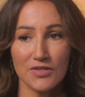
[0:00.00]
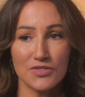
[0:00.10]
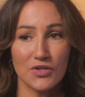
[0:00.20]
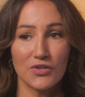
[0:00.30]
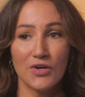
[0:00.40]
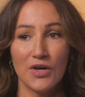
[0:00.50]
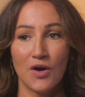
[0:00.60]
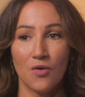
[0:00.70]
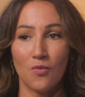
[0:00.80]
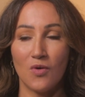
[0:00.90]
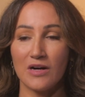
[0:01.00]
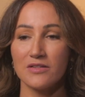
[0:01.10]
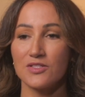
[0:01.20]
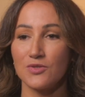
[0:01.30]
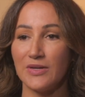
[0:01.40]
So
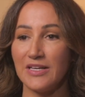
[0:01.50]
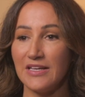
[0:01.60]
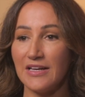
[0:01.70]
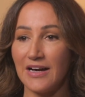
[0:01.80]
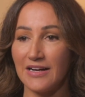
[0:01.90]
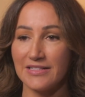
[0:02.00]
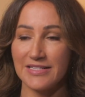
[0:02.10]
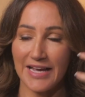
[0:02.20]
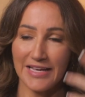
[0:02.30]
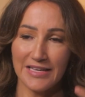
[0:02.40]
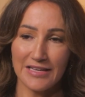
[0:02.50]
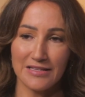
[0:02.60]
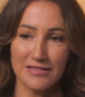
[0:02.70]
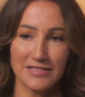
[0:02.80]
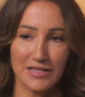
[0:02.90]
whilst we are taking
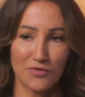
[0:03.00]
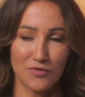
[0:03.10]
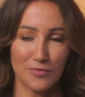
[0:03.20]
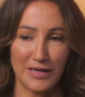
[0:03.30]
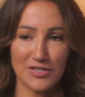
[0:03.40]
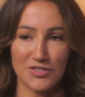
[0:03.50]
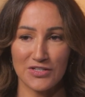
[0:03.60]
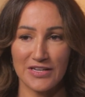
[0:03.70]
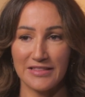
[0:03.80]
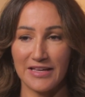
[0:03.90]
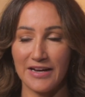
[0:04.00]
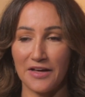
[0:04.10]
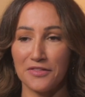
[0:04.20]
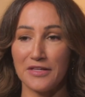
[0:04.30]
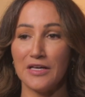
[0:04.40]
in this information that
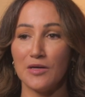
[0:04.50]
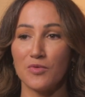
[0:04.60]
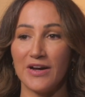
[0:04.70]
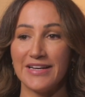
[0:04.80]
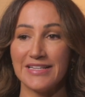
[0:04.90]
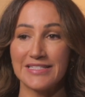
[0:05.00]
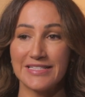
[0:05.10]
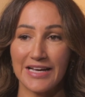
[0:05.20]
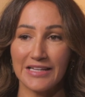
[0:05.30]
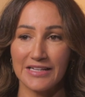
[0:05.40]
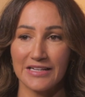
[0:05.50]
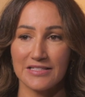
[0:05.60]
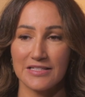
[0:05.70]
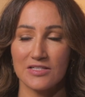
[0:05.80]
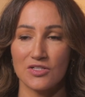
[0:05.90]
our thinking brain is telling
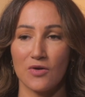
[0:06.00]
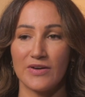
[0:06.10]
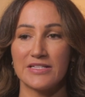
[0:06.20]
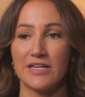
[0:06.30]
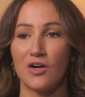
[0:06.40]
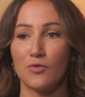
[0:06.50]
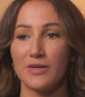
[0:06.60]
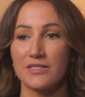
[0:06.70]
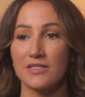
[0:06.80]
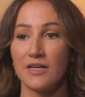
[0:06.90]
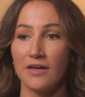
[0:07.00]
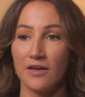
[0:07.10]
us is going to help us